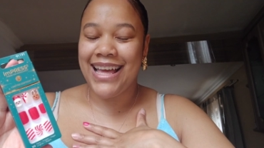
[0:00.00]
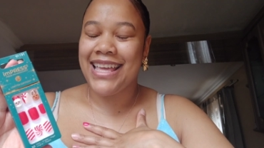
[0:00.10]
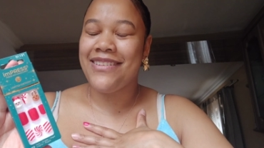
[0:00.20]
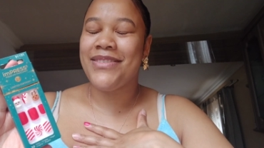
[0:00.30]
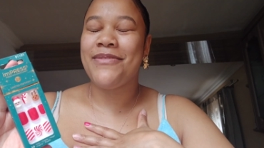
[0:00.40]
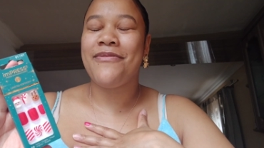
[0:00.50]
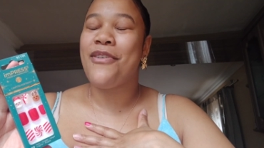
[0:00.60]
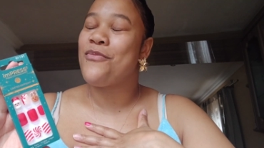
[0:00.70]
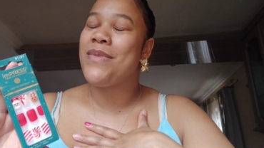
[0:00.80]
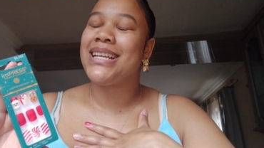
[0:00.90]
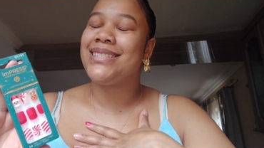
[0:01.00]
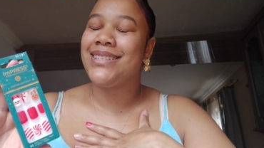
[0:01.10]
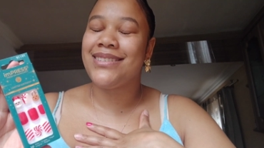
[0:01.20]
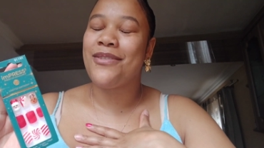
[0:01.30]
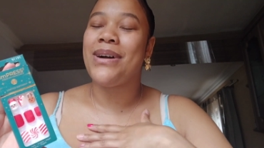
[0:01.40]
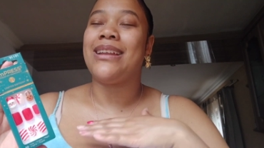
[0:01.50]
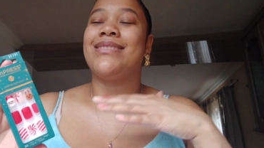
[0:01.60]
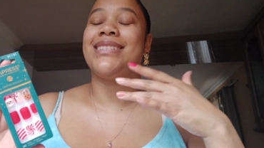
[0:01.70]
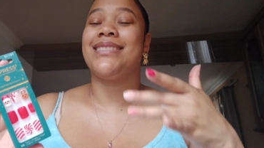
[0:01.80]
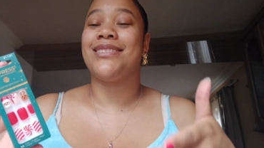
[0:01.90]
I even phoned my sister while I
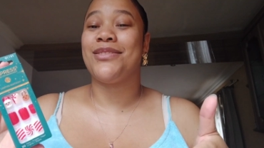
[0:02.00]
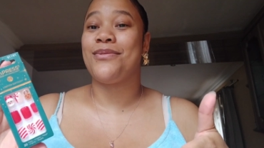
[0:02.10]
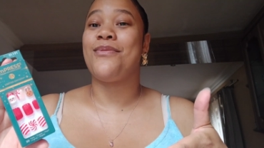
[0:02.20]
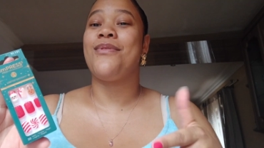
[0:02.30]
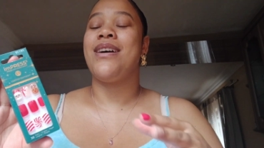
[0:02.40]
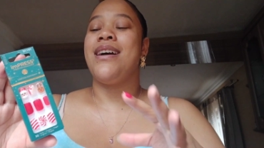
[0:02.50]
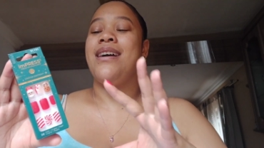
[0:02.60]
was in the store,